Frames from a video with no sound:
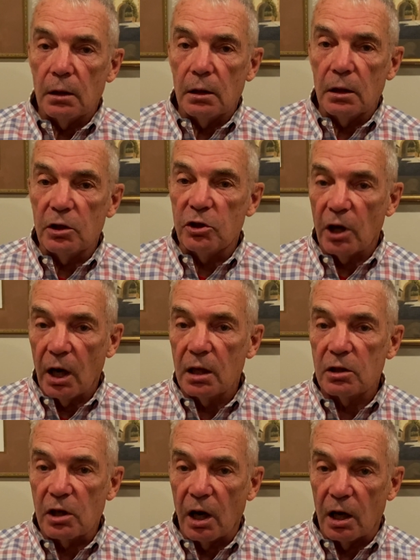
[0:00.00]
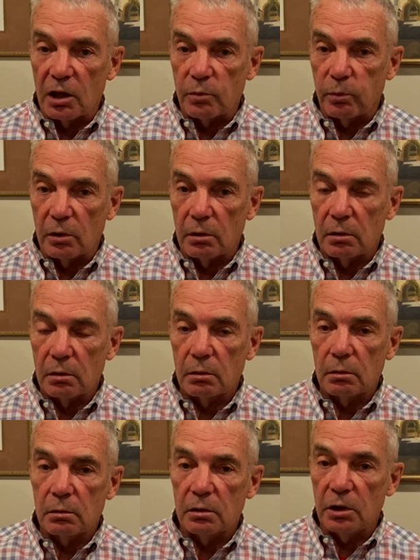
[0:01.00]
In John's Gospel,
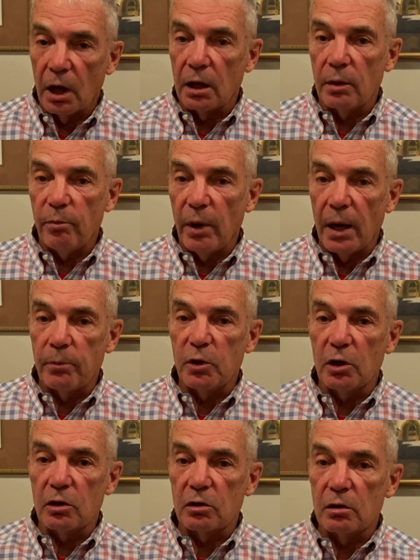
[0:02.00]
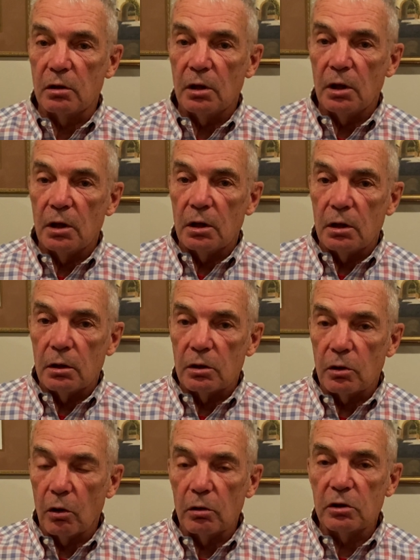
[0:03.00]
John the Baptist
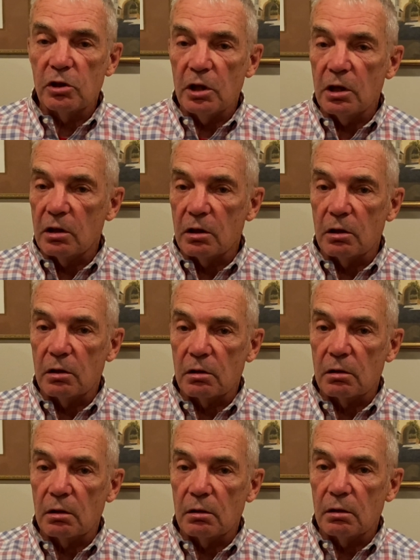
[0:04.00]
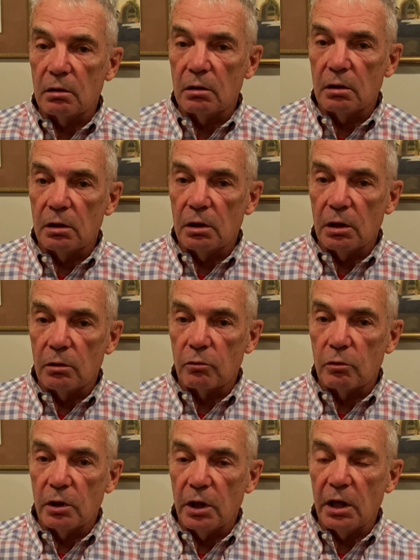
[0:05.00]
told Jesus,
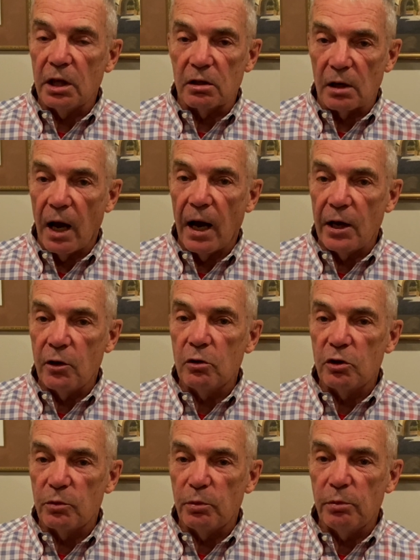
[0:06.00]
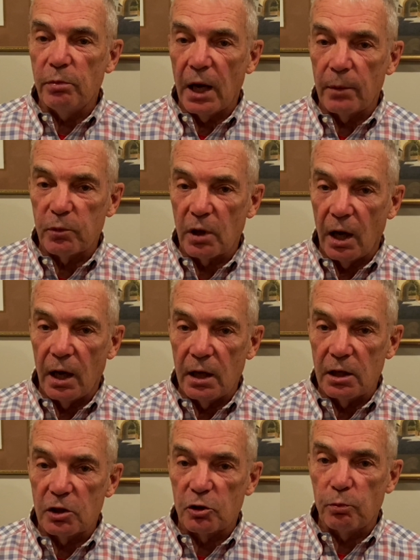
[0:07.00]
"It is I who should be
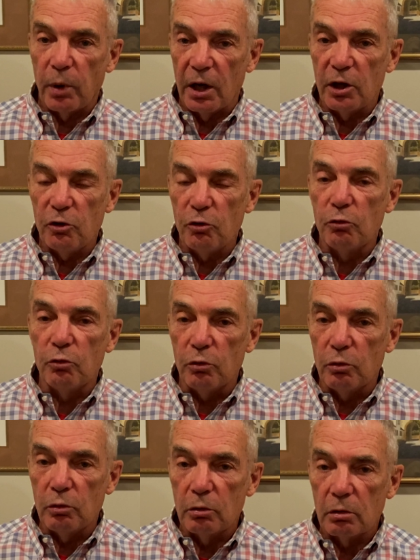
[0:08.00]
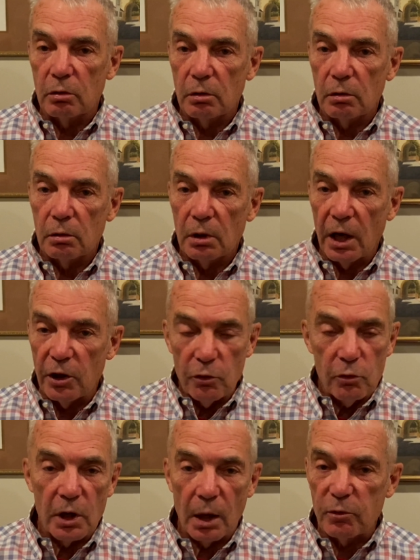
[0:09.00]
baptized by you, and you
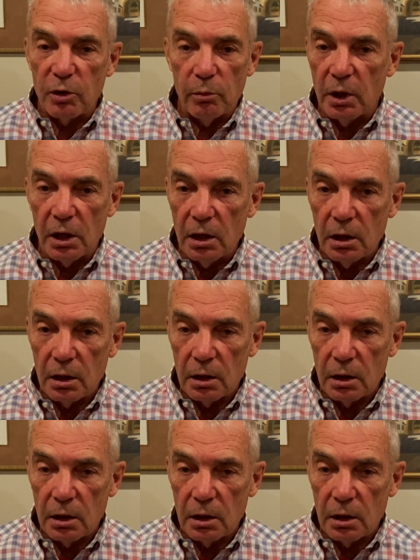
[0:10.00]
come to me?"